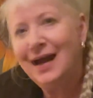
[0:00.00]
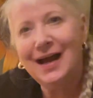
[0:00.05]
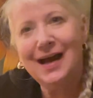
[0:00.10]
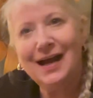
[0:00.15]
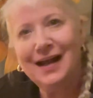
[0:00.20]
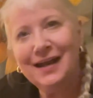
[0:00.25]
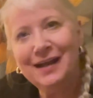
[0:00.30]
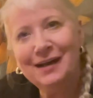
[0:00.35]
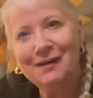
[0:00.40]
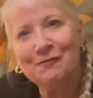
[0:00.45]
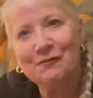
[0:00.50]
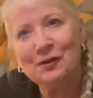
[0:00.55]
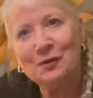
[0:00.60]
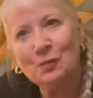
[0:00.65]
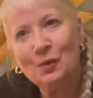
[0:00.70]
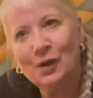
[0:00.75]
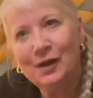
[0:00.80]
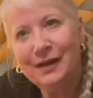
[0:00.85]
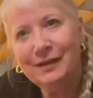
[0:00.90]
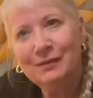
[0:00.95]
Hi
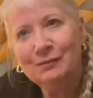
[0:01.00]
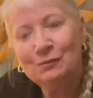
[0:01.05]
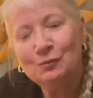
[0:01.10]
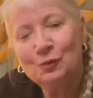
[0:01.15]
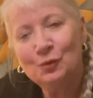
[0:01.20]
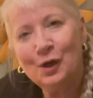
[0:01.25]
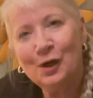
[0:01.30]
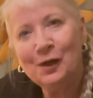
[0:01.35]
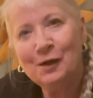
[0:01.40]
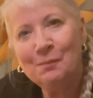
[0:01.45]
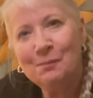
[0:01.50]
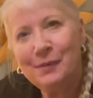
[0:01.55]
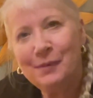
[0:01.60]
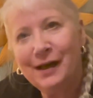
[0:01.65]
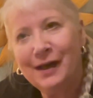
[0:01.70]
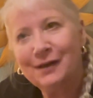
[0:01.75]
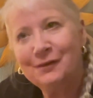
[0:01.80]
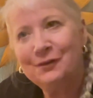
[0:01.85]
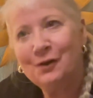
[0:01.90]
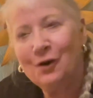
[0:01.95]
everyone, welcome
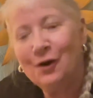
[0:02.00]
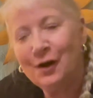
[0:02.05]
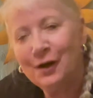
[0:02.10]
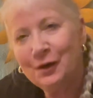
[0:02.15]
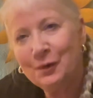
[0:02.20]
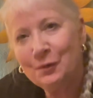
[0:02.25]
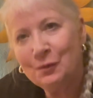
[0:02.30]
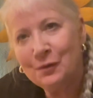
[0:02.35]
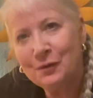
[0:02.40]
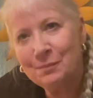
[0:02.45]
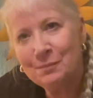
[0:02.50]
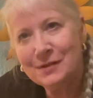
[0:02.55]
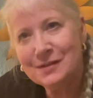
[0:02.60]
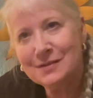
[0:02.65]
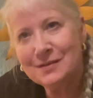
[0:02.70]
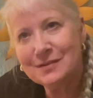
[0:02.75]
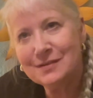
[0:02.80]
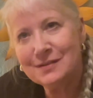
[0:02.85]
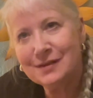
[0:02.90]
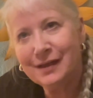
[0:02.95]
back to Arting with
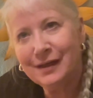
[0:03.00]
Mrs.